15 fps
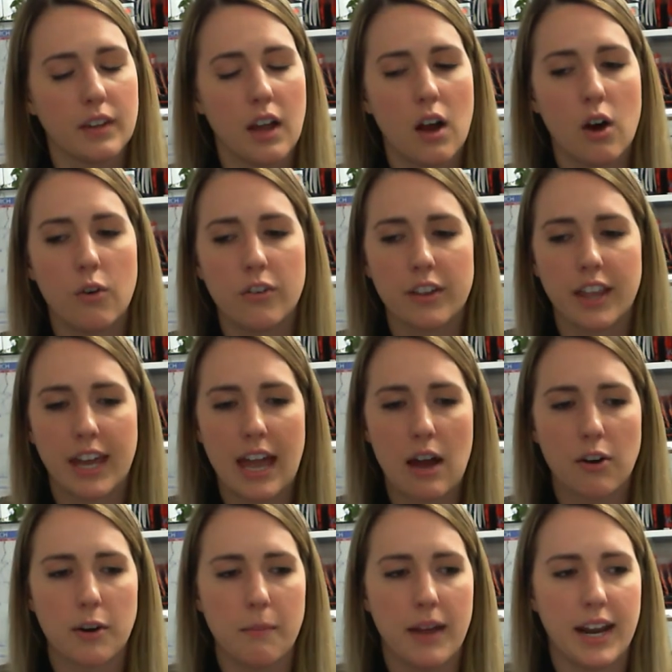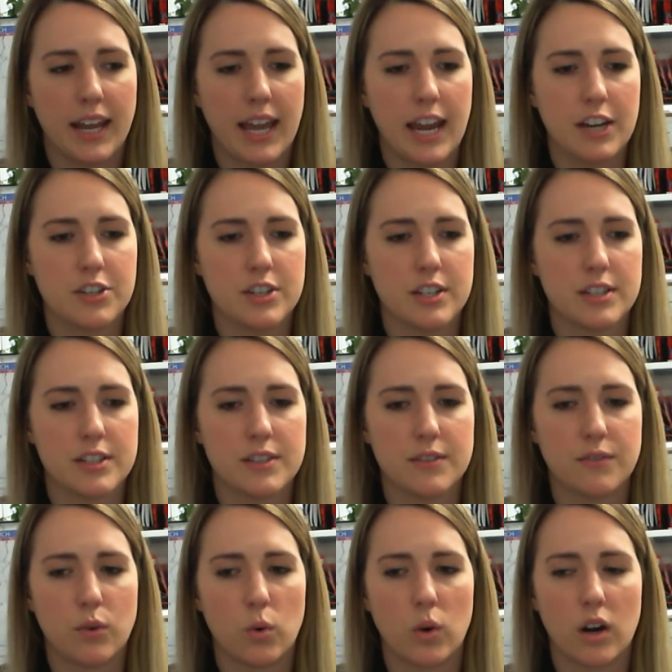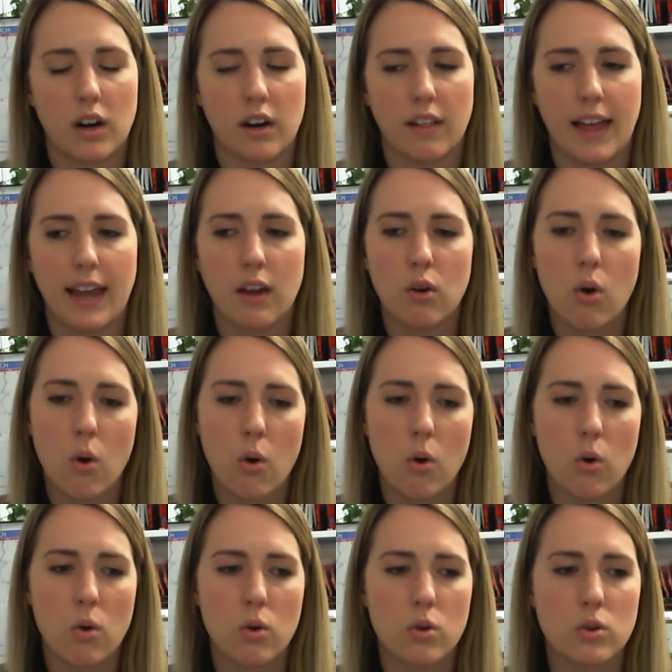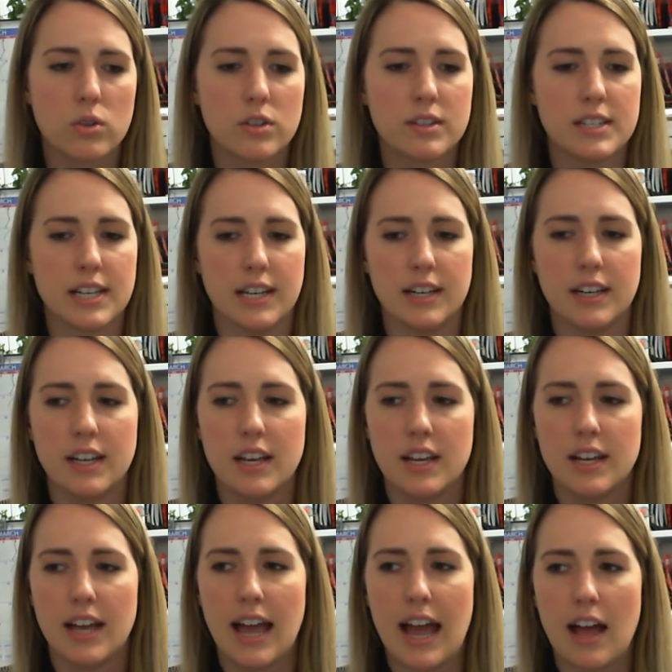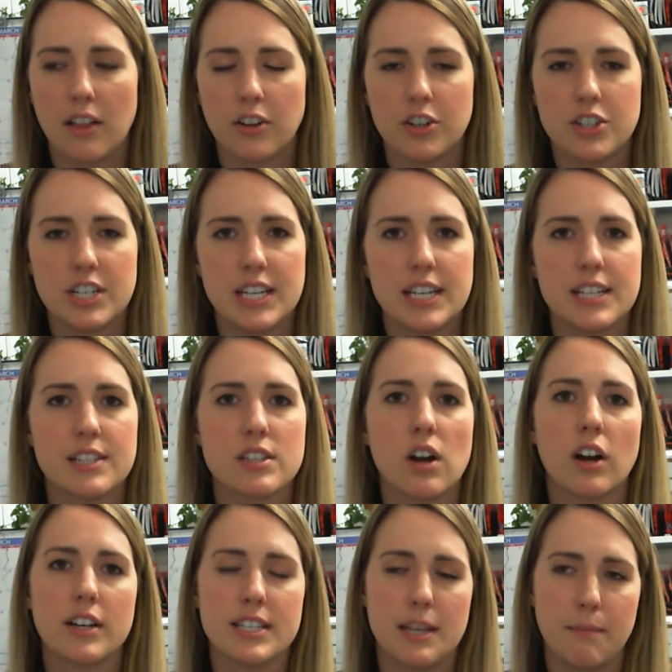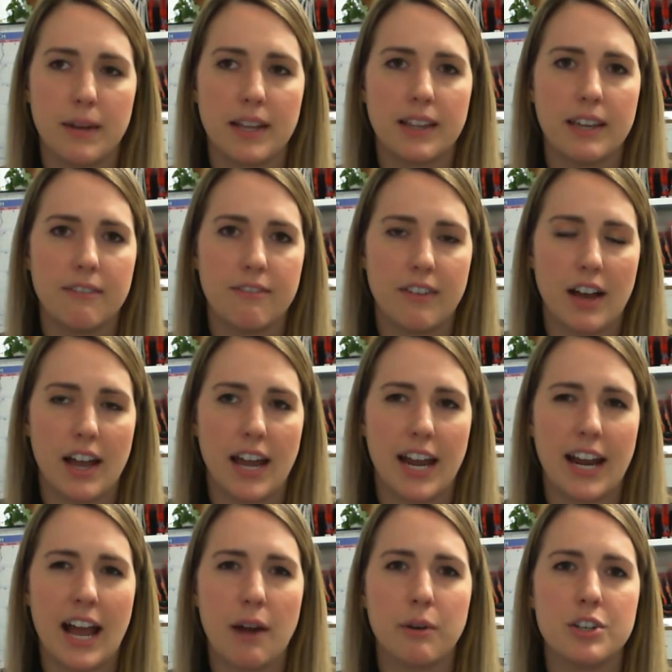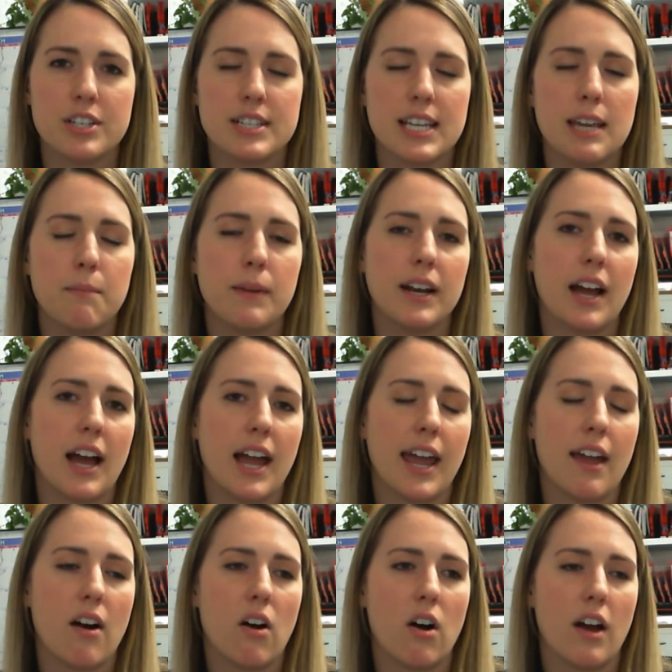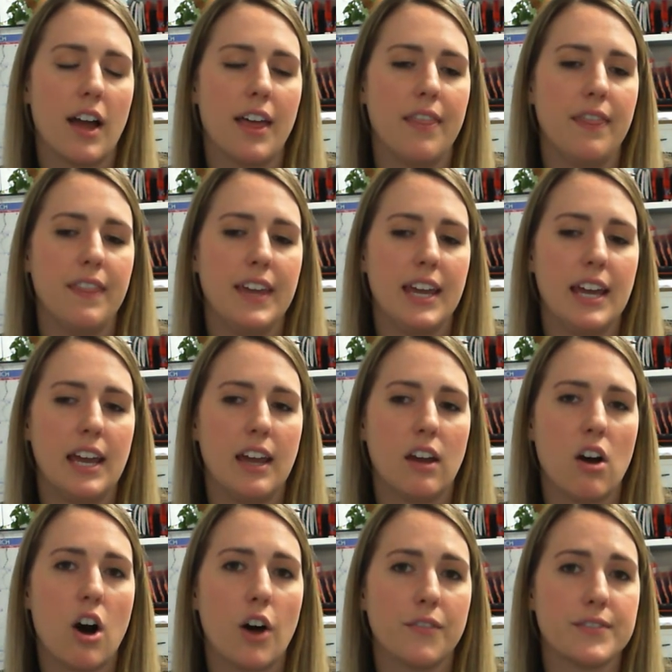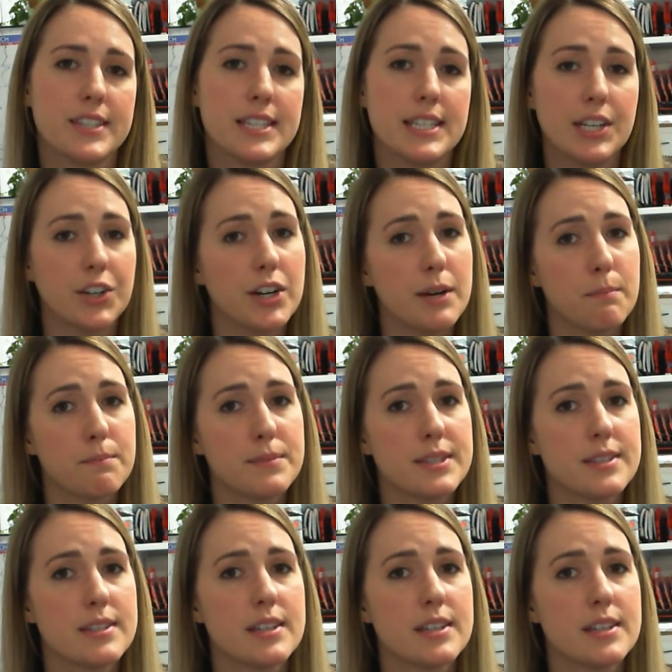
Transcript: Over-the-counter medications for like colds and allergies are typically fine. I would just keep an eye on the cough syrups.